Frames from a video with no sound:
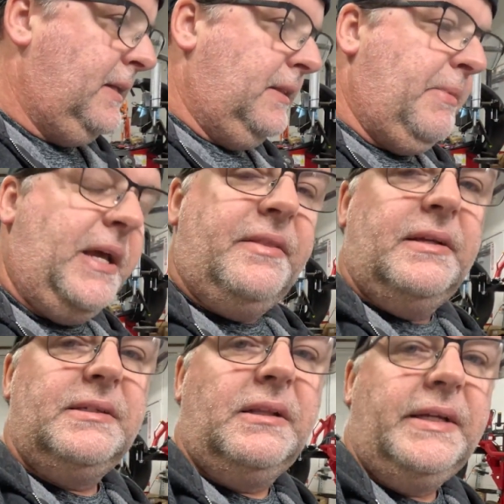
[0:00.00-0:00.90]
Let me get
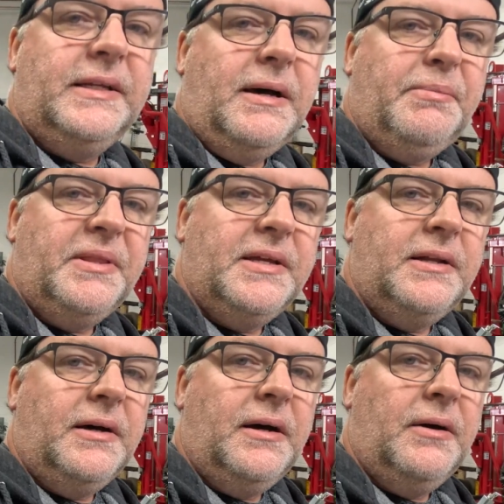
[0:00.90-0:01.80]
this cleaned up, and
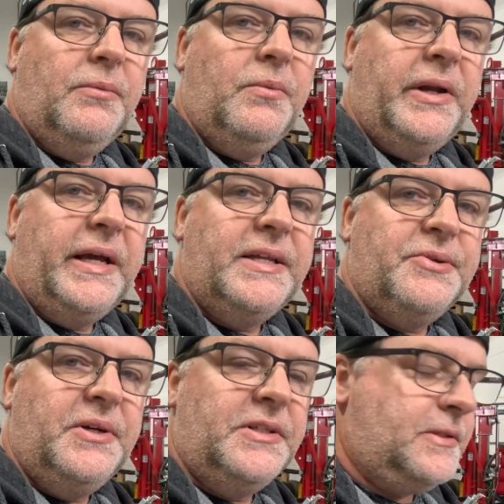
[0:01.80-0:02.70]
then when I get
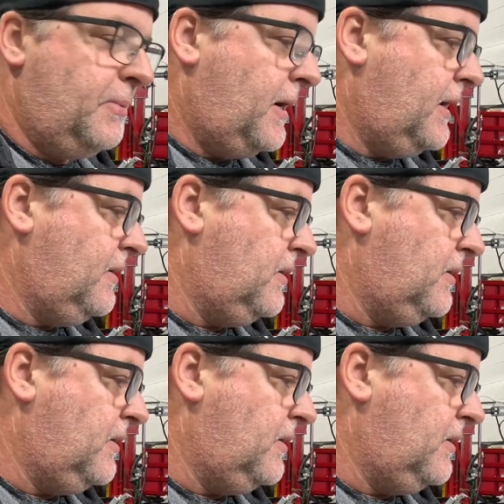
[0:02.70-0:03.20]
to a good spot,